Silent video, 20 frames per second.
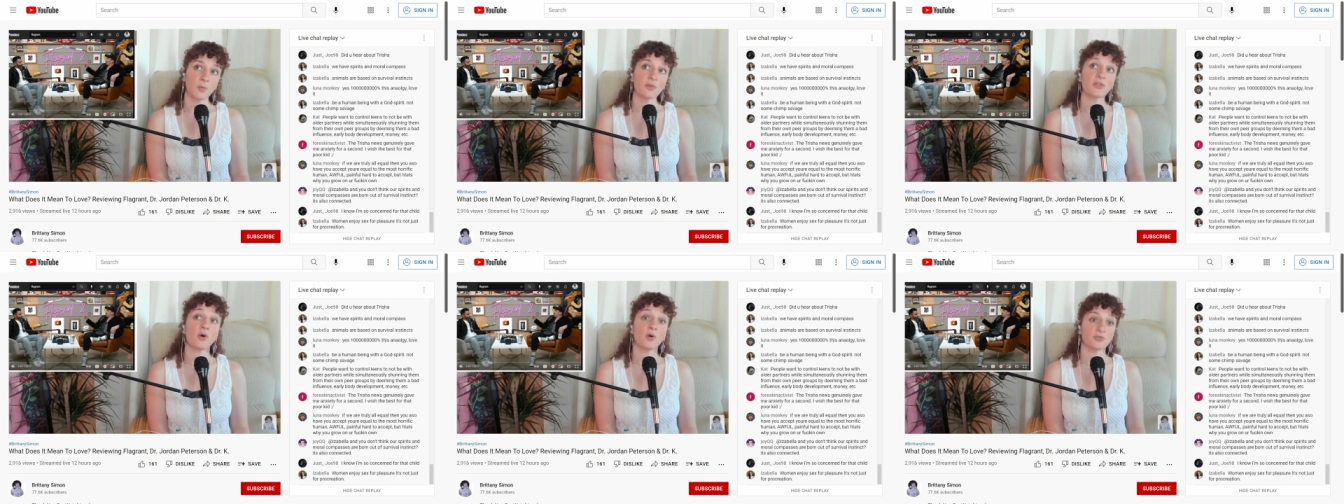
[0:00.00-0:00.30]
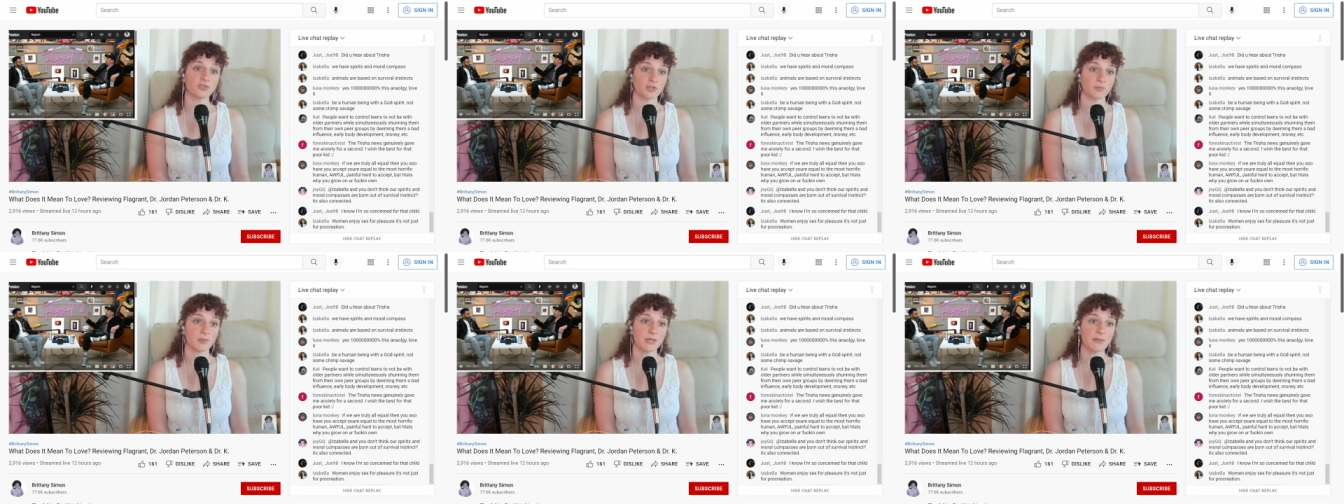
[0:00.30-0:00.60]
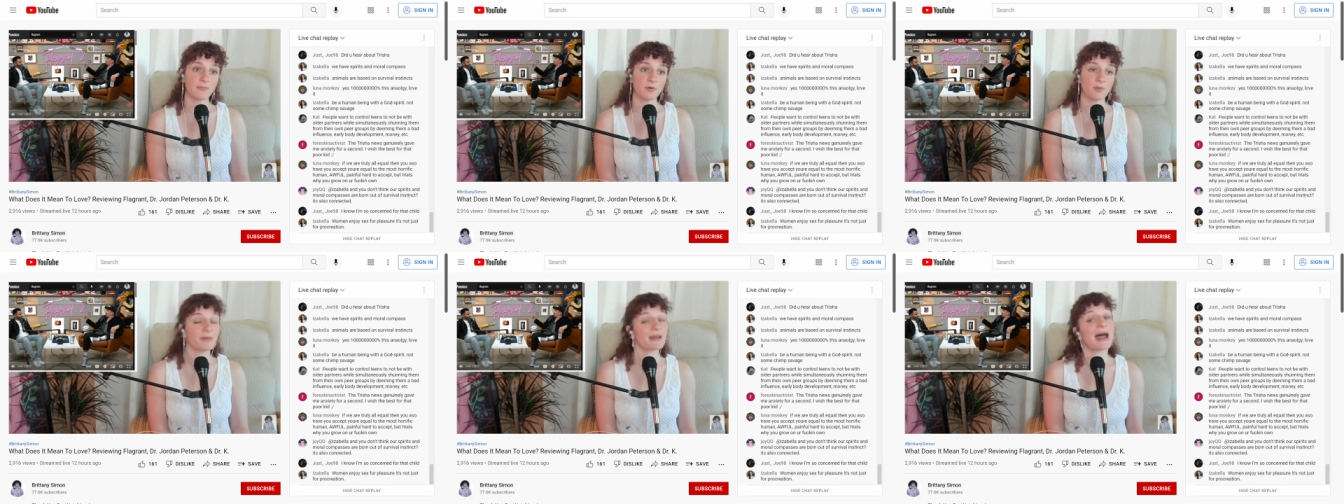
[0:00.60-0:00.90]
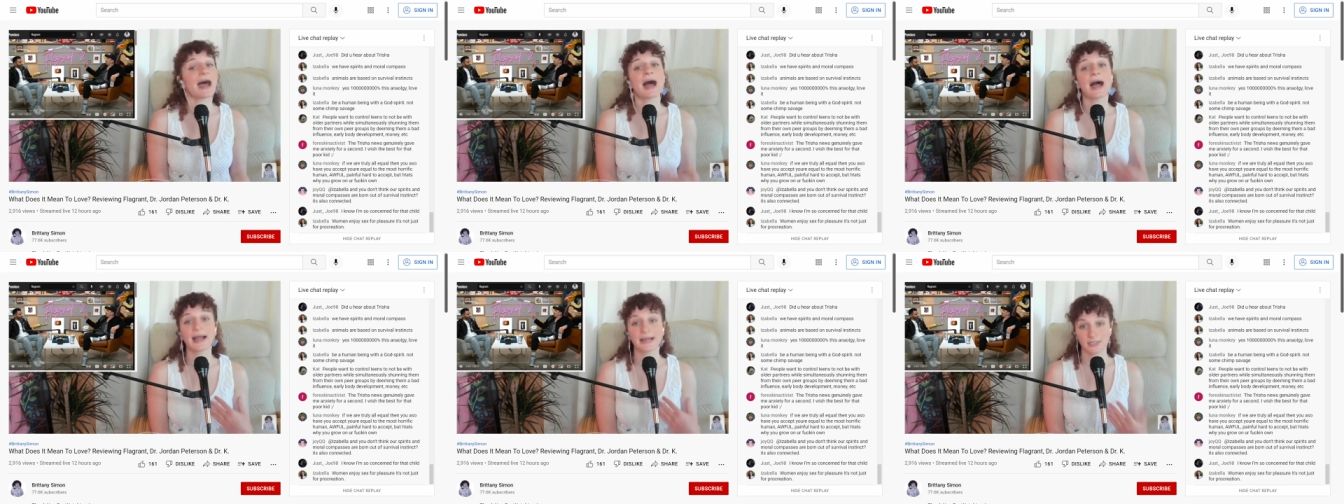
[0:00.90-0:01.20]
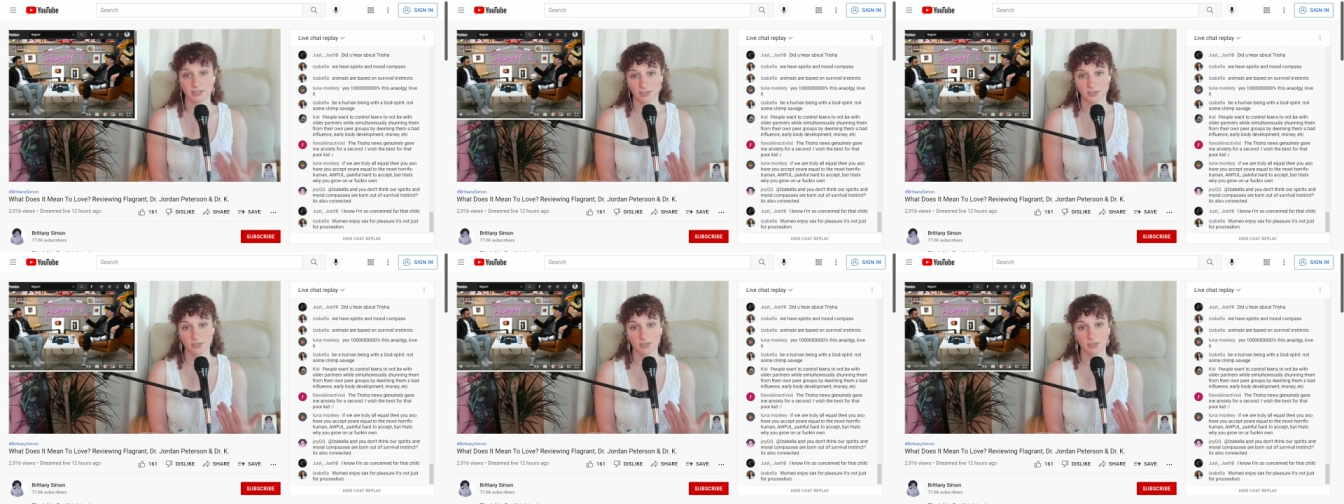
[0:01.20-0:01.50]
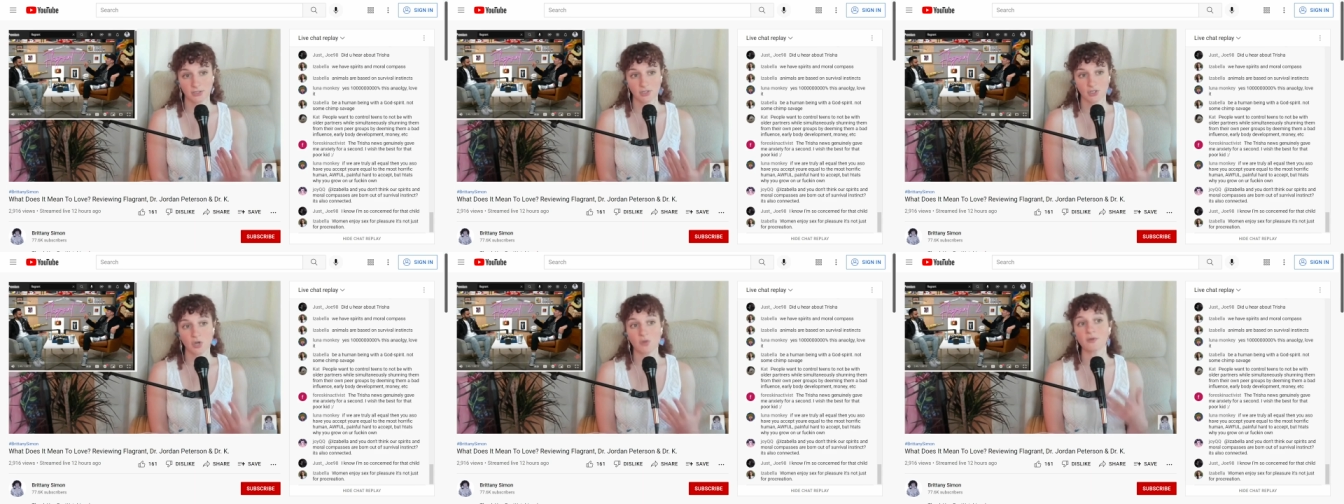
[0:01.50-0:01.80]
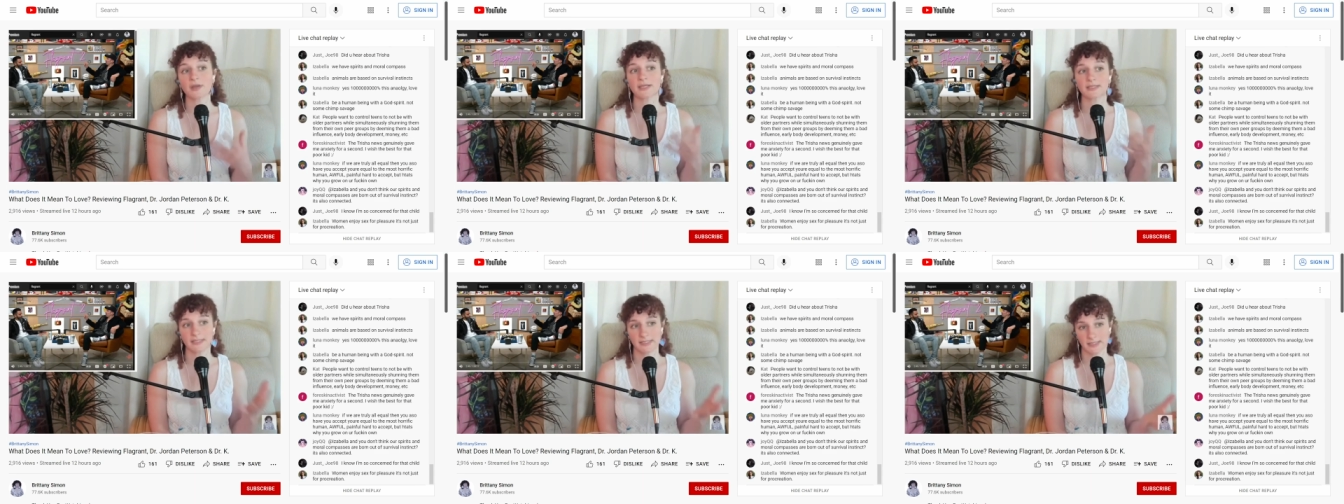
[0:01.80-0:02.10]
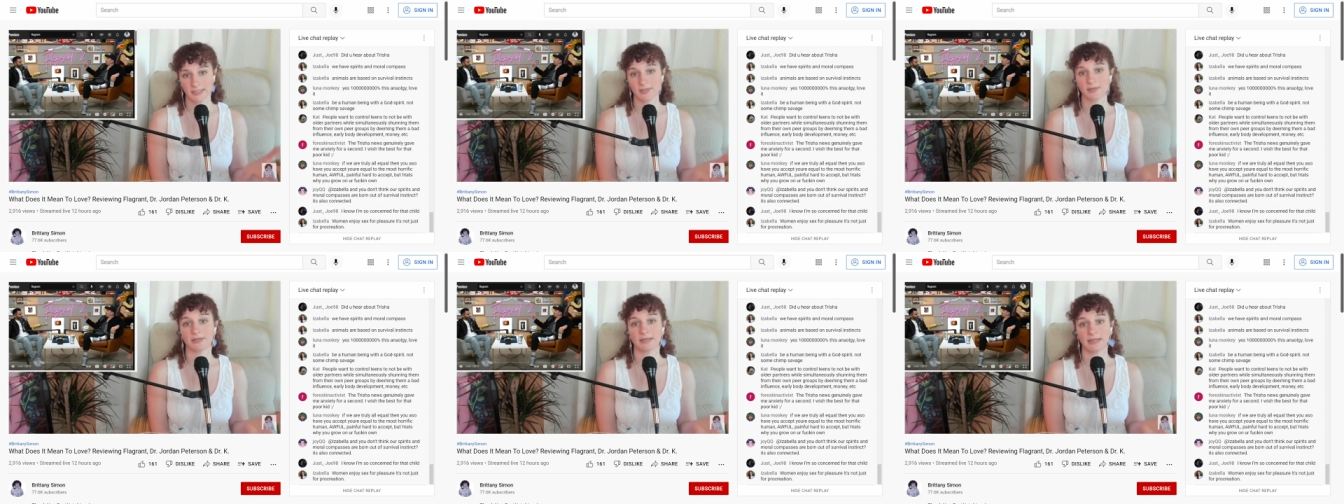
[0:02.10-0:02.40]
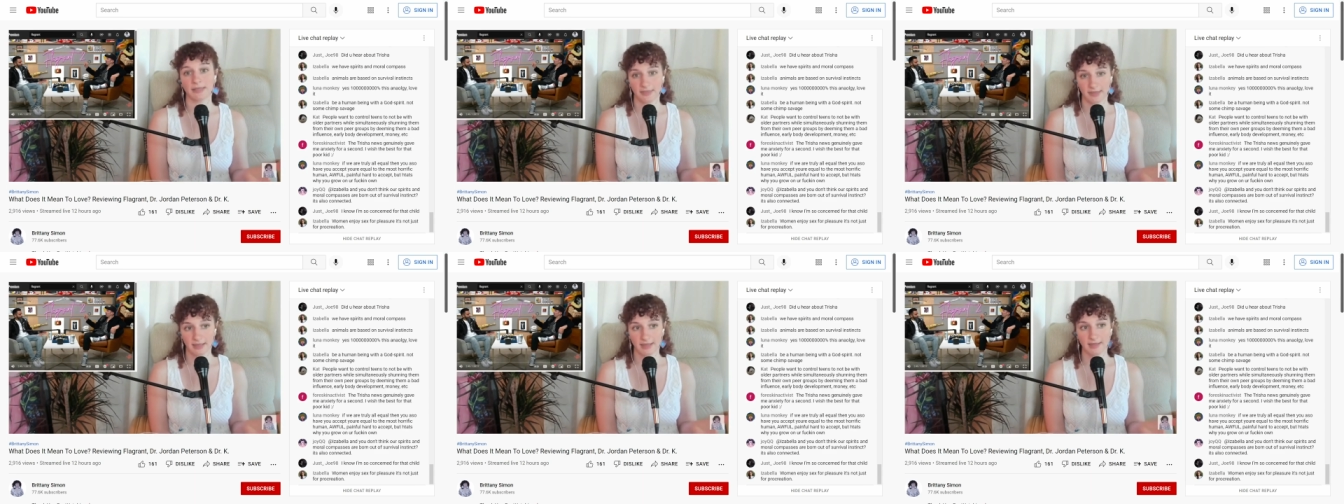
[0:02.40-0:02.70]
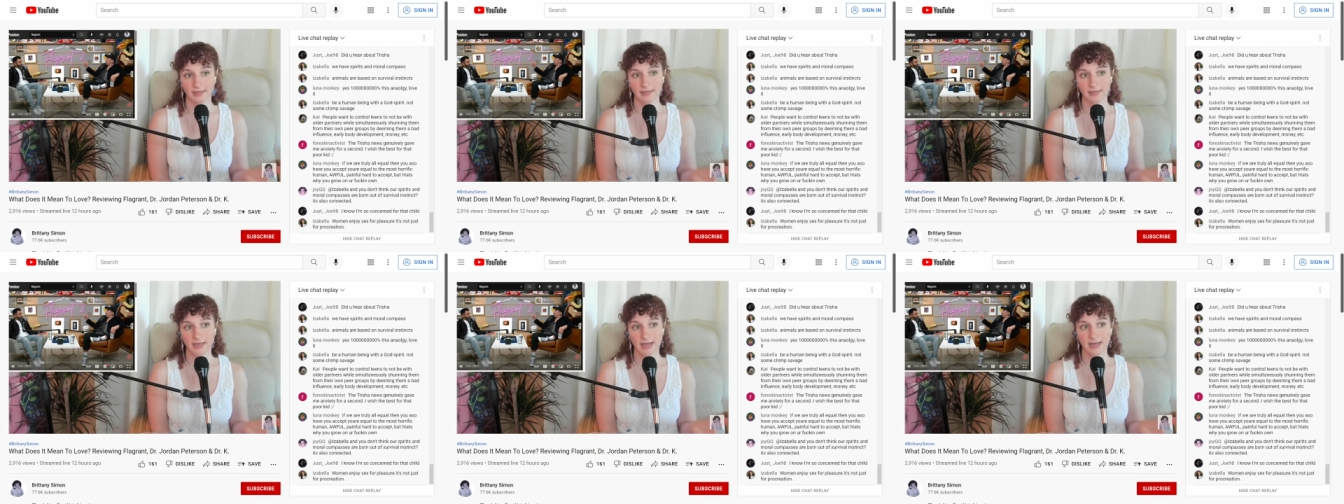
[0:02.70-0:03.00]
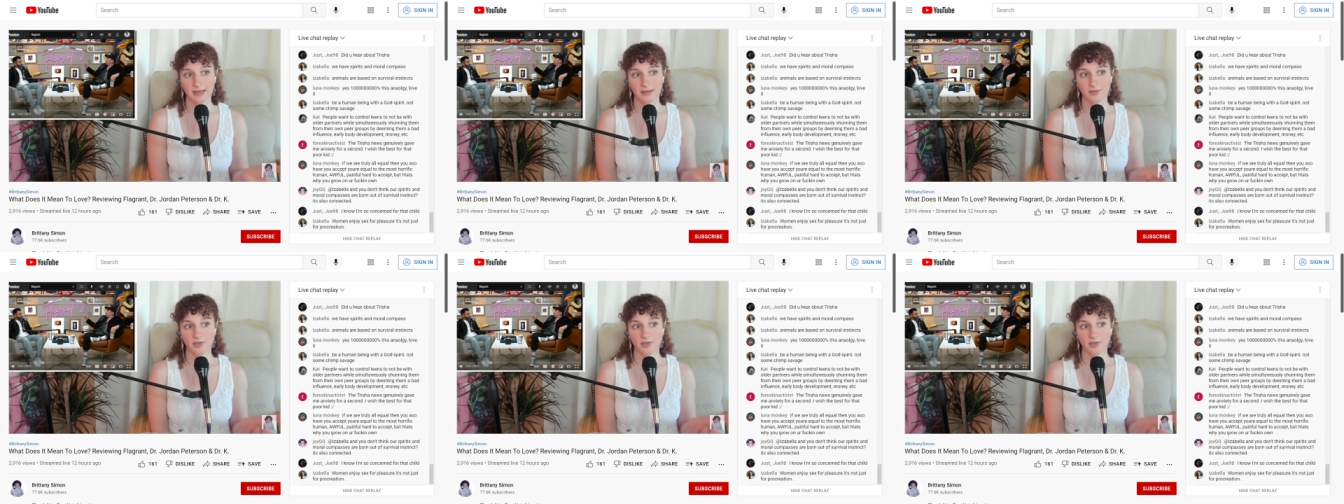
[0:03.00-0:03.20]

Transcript: with older people but i don't necessarily think that